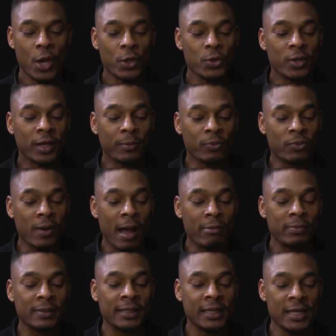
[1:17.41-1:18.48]
You can
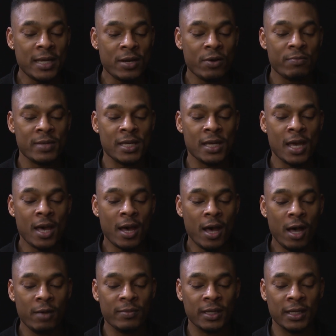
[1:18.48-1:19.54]
probably hear me
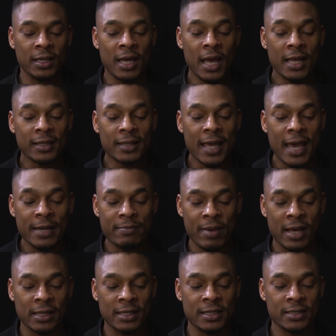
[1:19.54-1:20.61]
humming
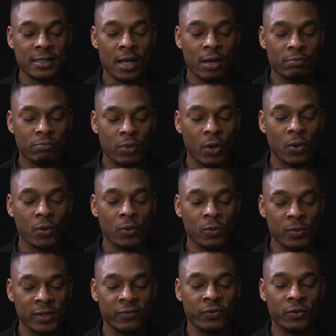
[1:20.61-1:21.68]
Leadbelly's Boll
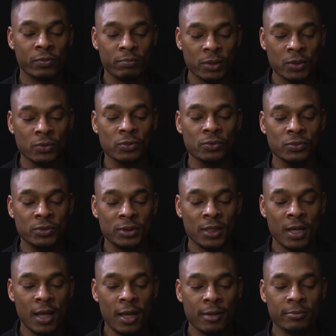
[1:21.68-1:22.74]
Weevil Blues.
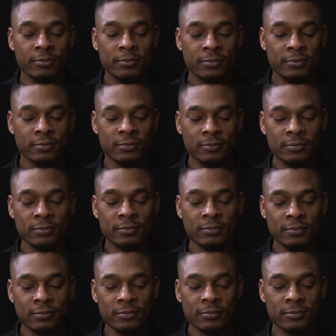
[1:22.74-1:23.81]
Mm, mm,
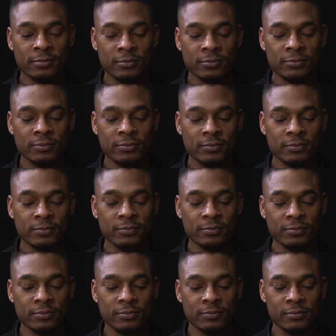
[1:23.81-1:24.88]

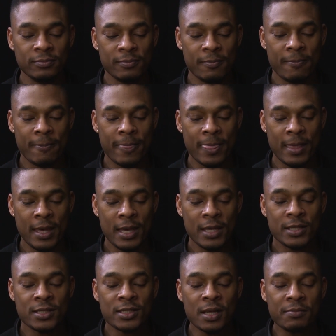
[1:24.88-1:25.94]
mm,
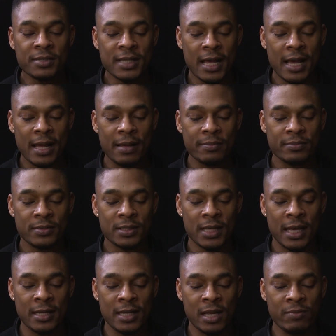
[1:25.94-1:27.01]
Sometimes
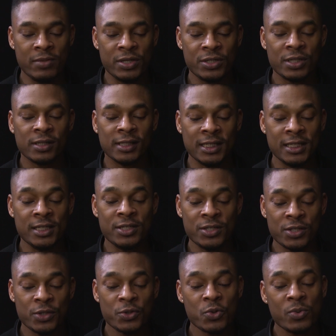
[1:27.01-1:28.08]
an image
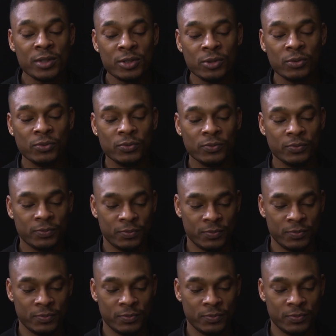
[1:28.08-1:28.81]
leads to a tune.